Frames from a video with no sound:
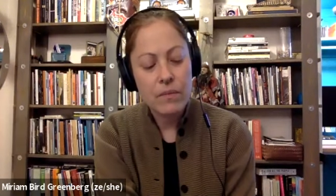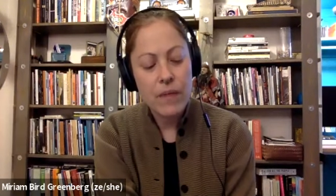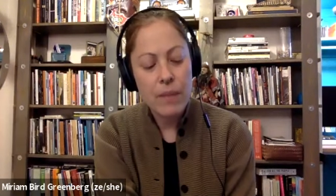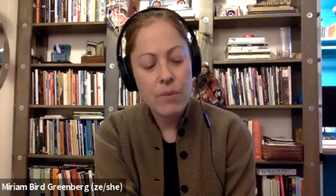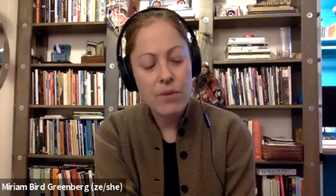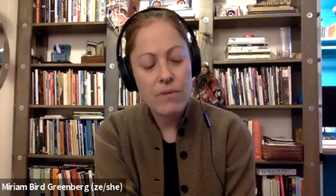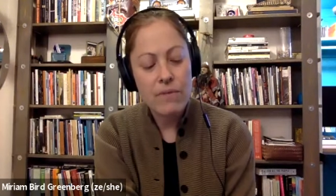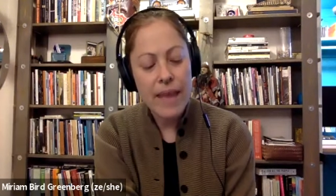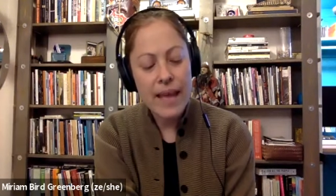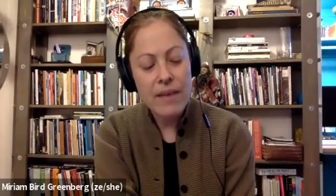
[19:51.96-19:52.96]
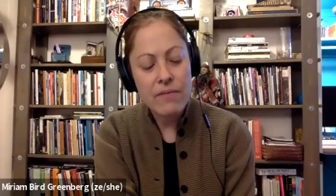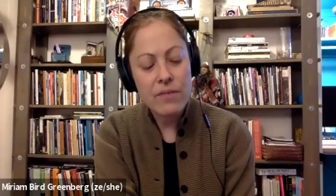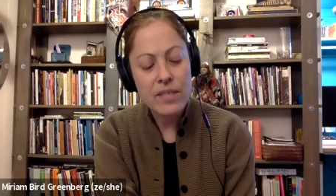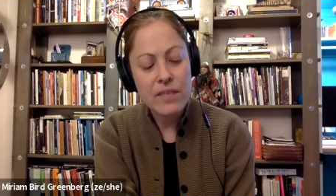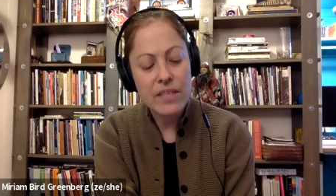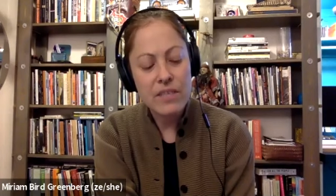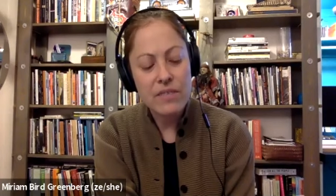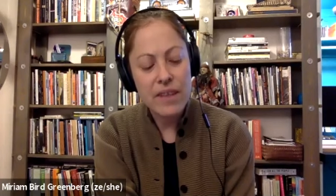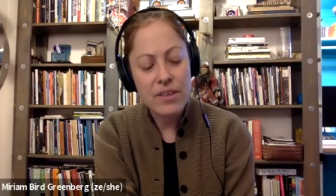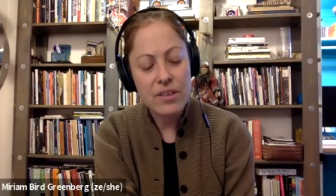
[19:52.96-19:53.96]
and put handfuls of its
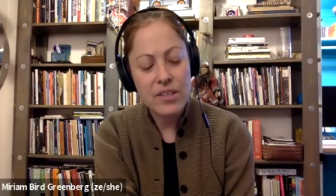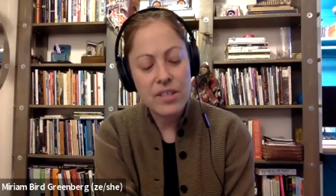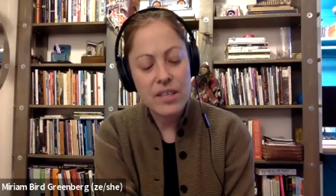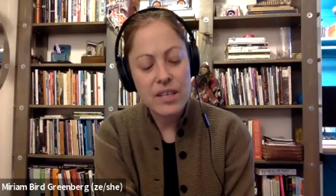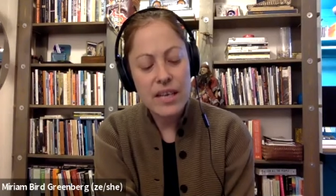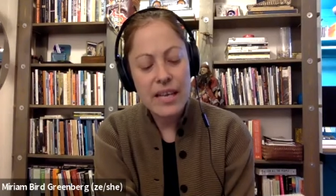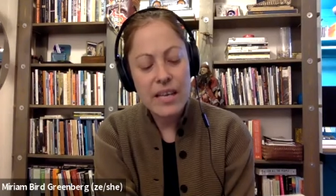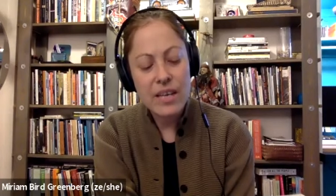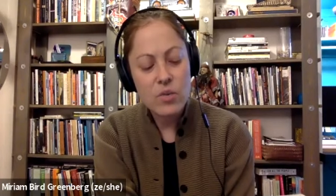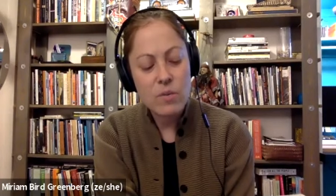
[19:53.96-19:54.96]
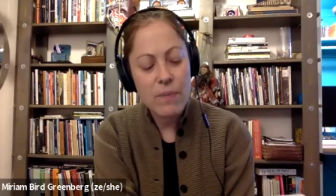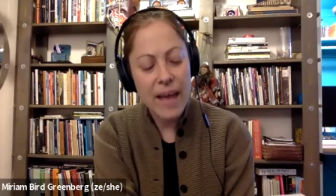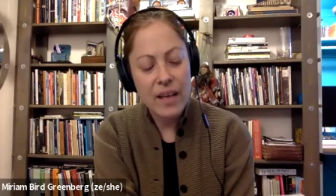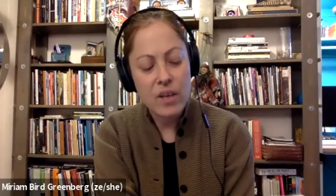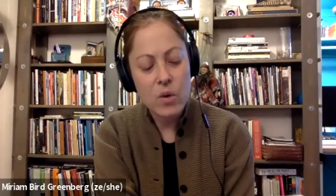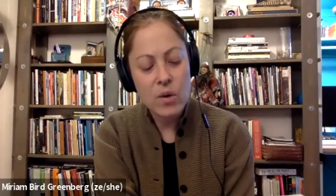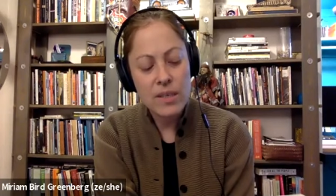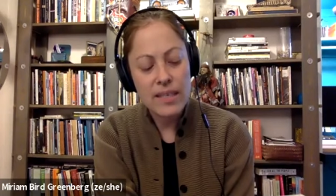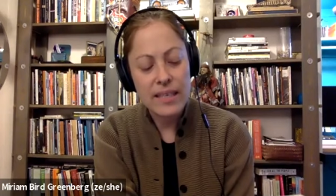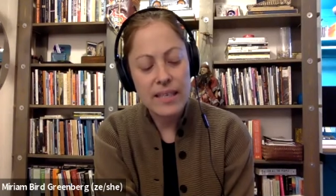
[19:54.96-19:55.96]
feathers into a bag
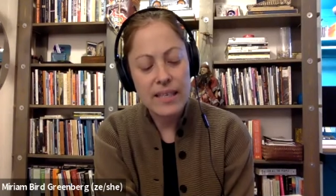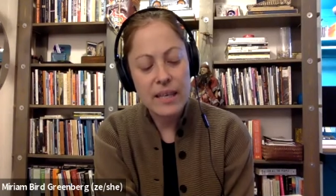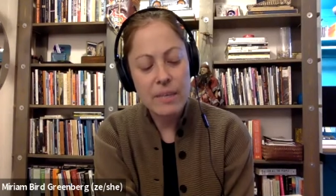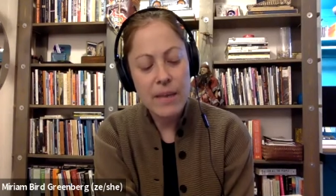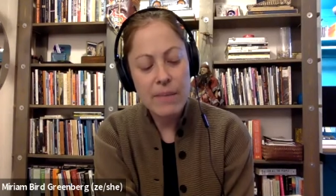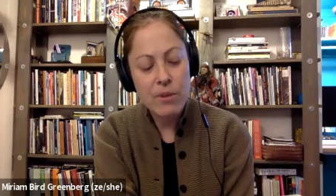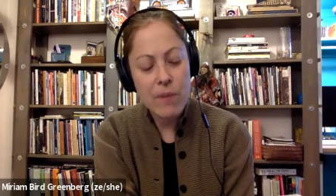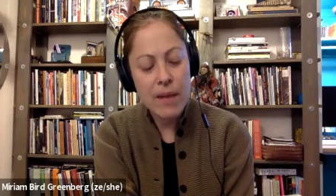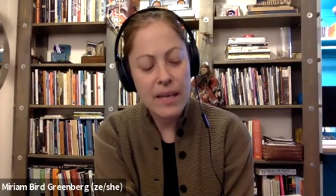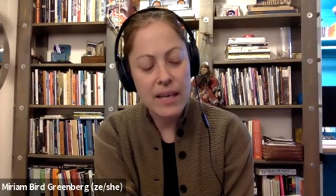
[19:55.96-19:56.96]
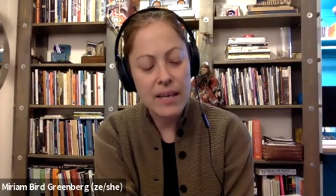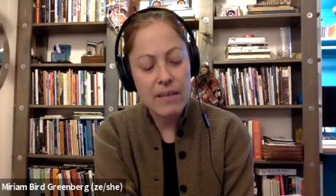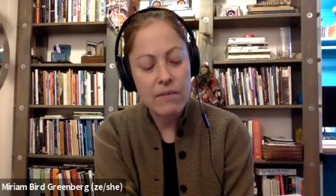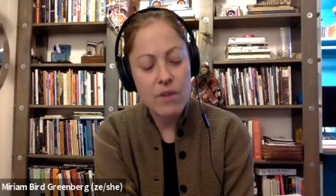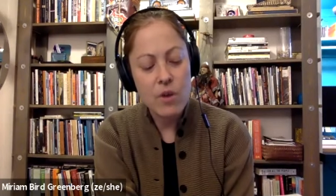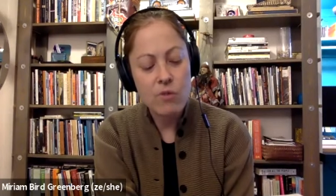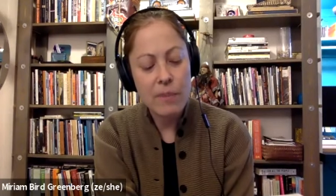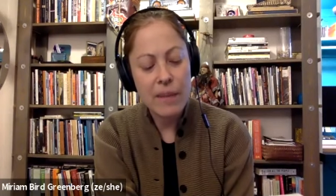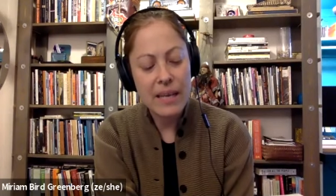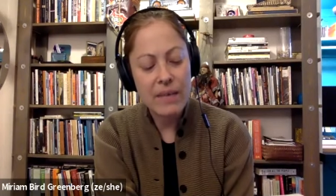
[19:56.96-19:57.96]
coarsely, like paper money of no
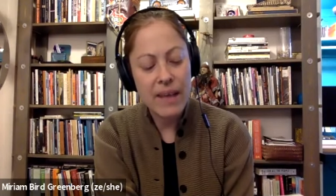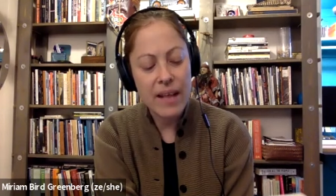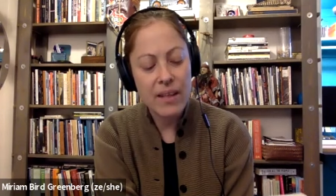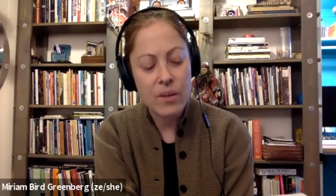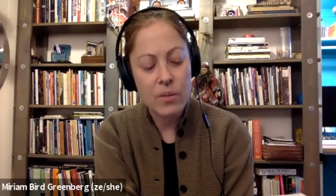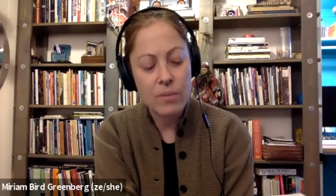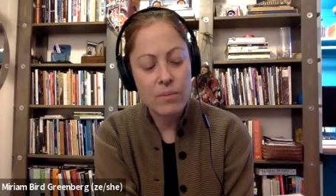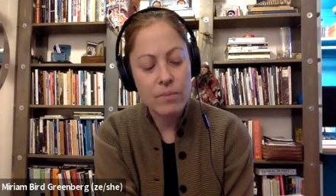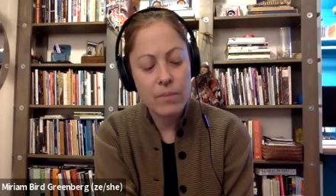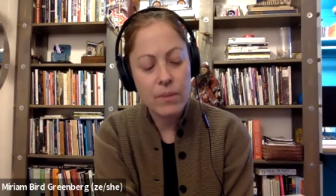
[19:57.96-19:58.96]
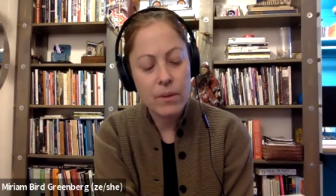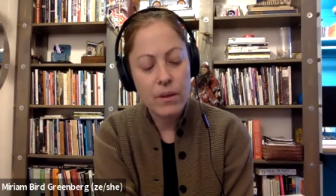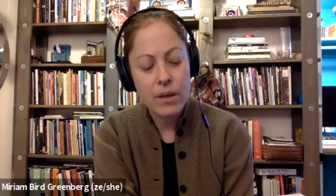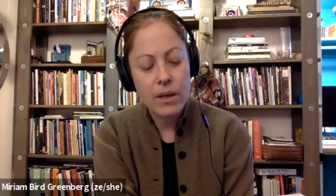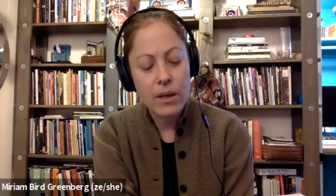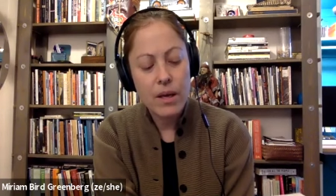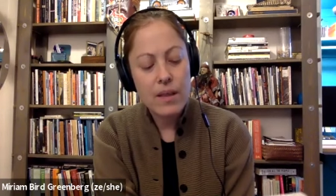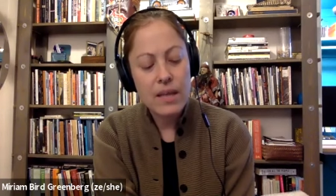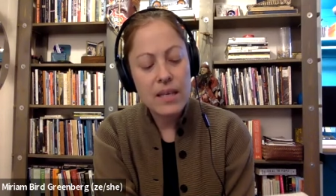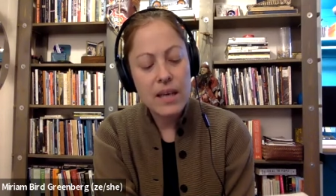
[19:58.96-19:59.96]
remaining value.
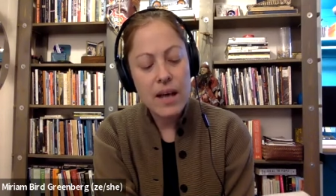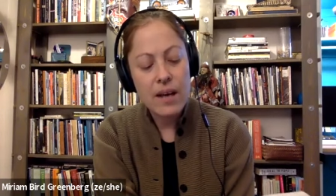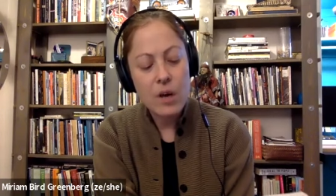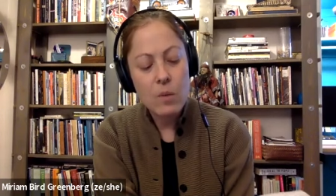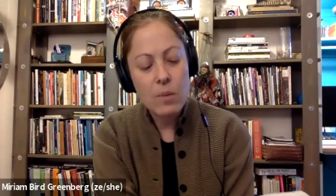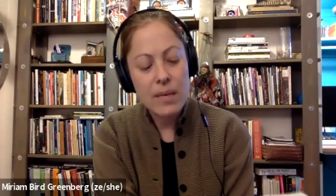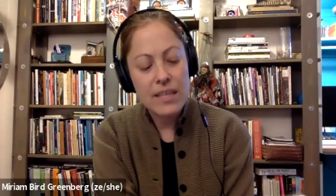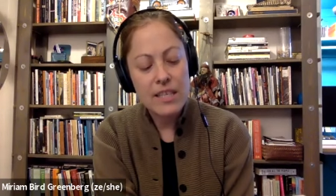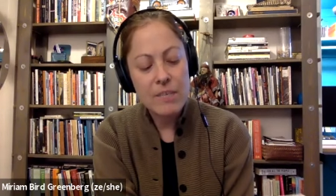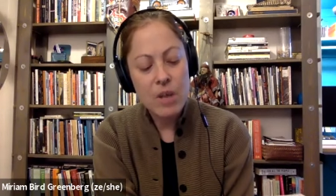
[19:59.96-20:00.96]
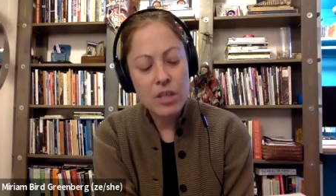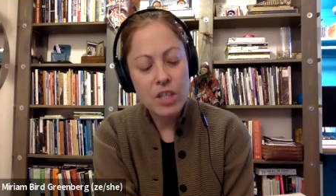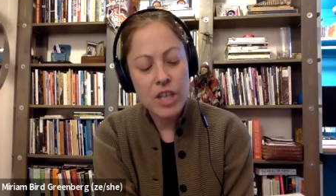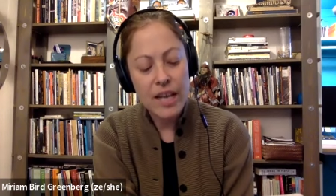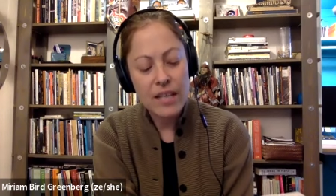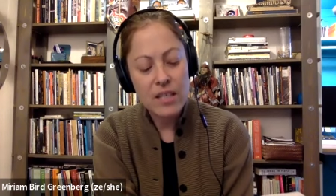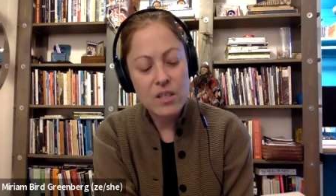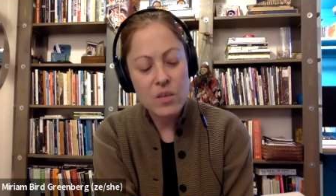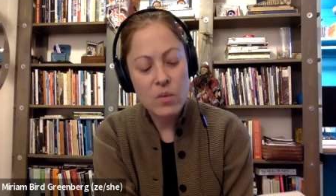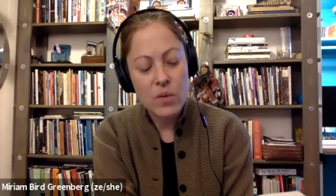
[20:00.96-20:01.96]
Then cut open its small
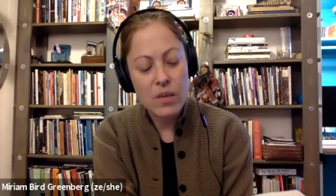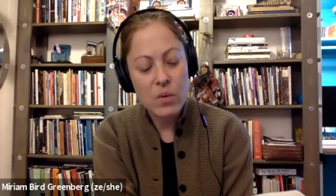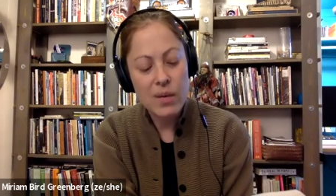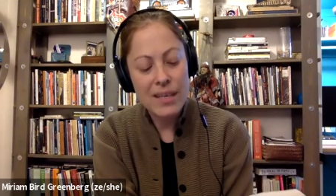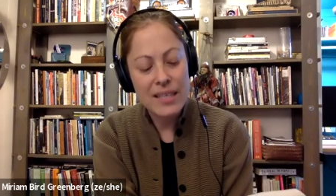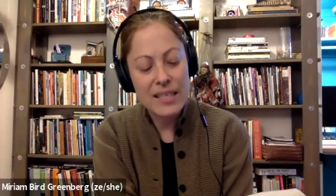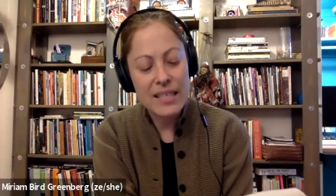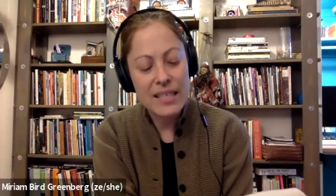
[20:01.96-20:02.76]
chest where the organs